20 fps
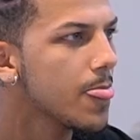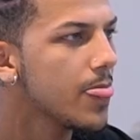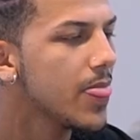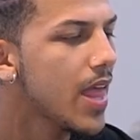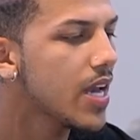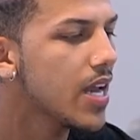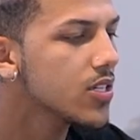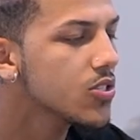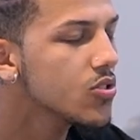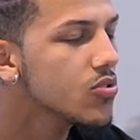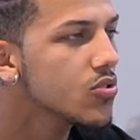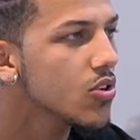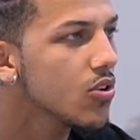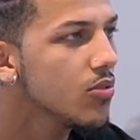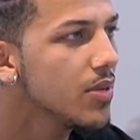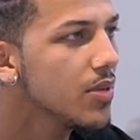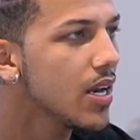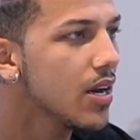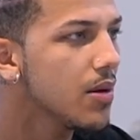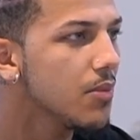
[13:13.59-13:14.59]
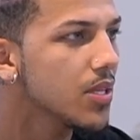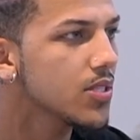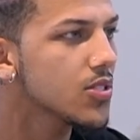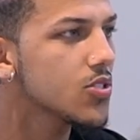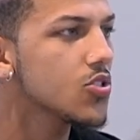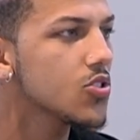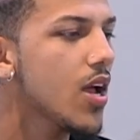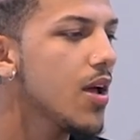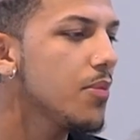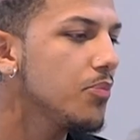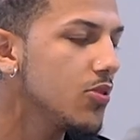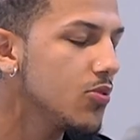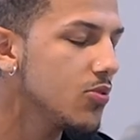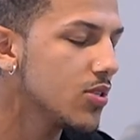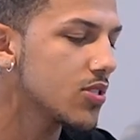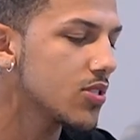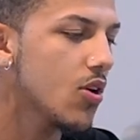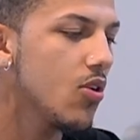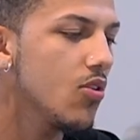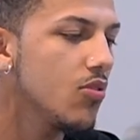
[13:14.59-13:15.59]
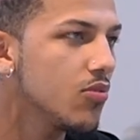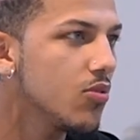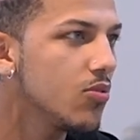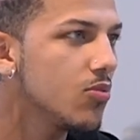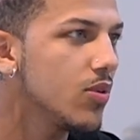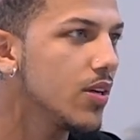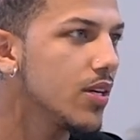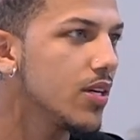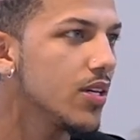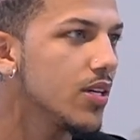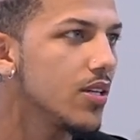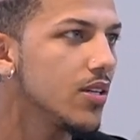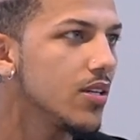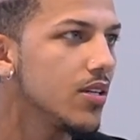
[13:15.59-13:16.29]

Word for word: What? Now that you told me that I'm about to trap you, it's over with.